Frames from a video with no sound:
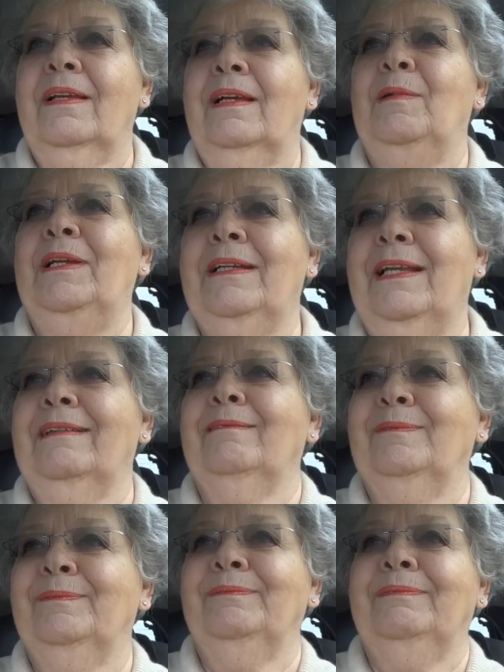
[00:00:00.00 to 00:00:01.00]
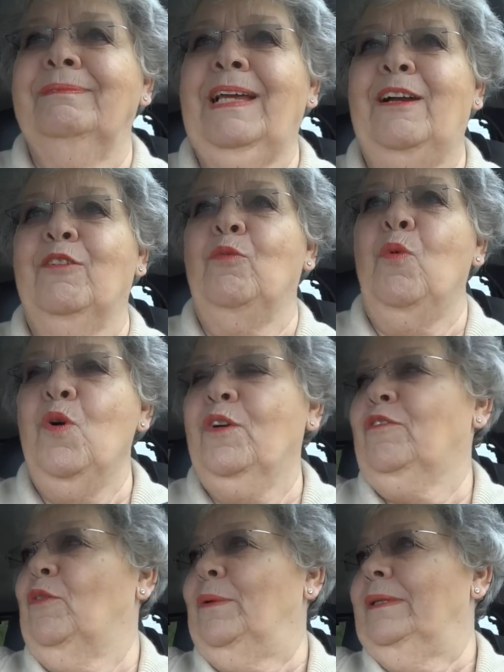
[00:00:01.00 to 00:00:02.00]
I mean, like I could
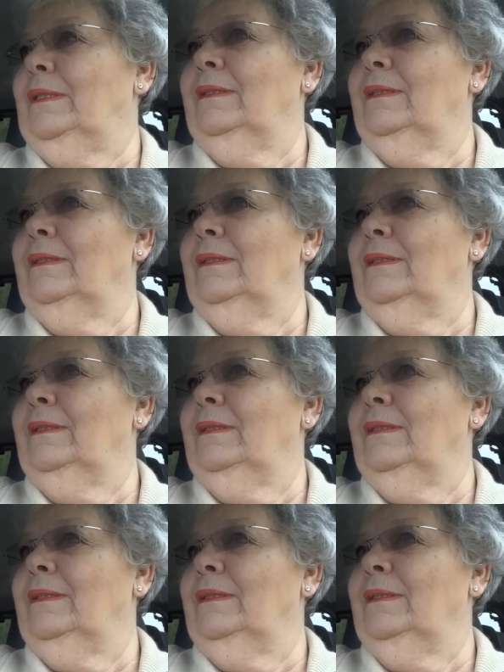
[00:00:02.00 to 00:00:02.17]
walk to it,